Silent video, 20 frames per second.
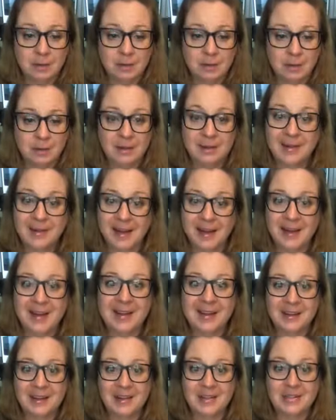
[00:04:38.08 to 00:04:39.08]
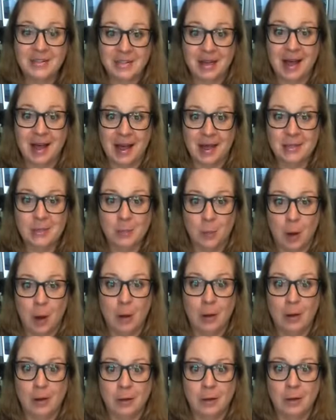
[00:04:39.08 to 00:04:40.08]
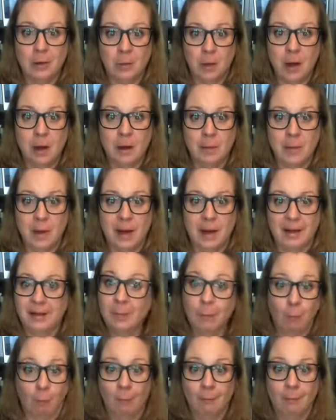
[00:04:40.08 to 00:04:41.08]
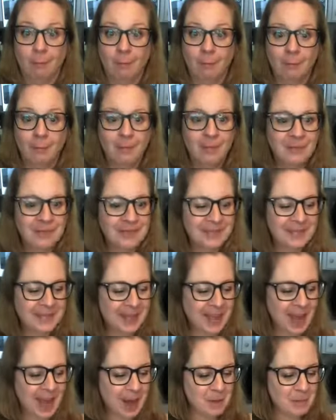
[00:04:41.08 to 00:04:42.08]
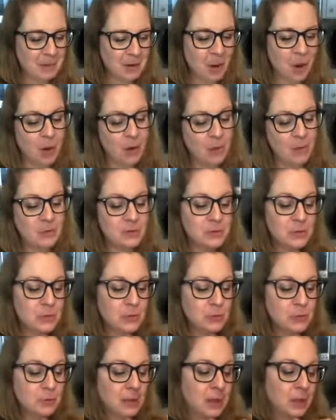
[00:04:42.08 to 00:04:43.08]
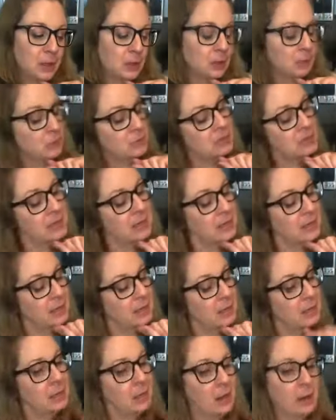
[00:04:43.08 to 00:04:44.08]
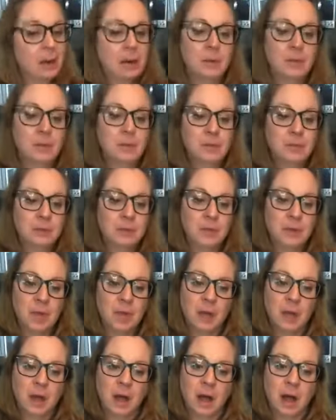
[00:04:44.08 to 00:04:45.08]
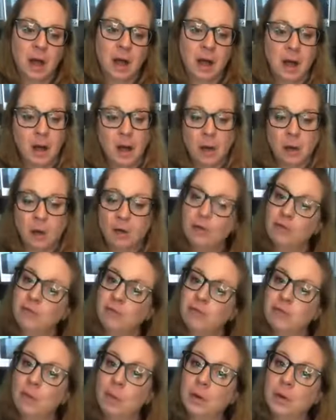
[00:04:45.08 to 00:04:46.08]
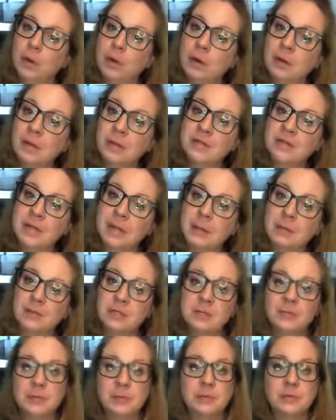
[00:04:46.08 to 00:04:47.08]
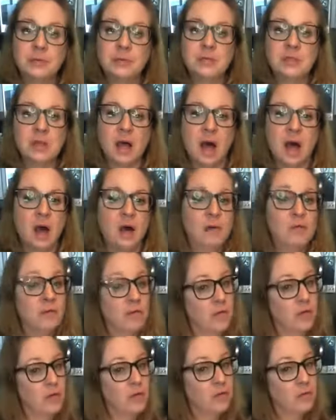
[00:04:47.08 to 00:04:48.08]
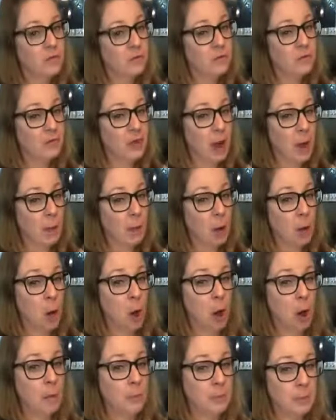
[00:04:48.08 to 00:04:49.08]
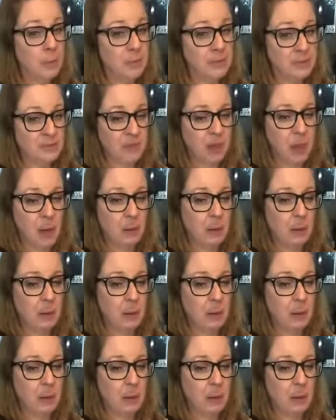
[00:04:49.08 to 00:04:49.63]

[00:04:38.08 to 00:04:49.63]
Yeah, it legit has water in the water pie. I'm going to also be using 4 tablespoons of flour, all-purpose flour.